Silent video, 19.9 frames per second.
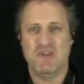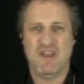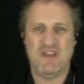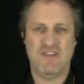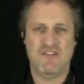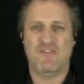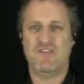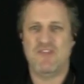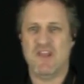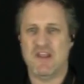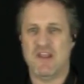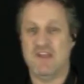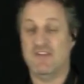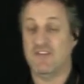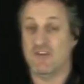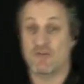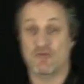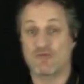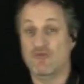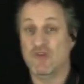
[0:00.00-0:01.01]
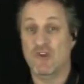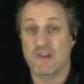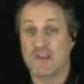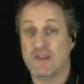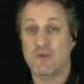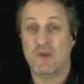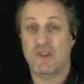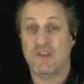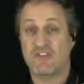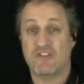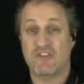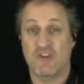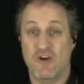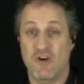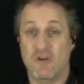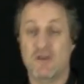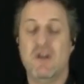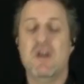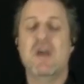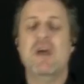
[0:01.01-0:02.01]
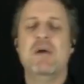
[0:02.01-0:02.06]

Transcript: It's a really quick song,